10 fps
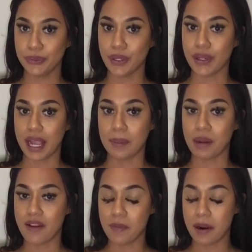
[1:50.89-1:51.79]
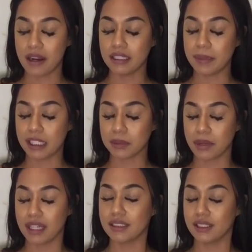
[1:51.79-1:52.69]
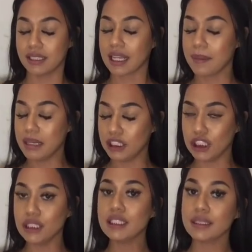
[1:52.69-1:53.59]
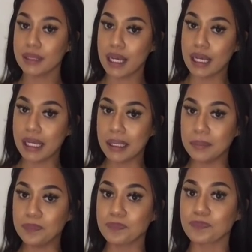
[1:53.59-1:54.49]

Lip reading: okay, private parties, bachelor parties, just like I mentioned. I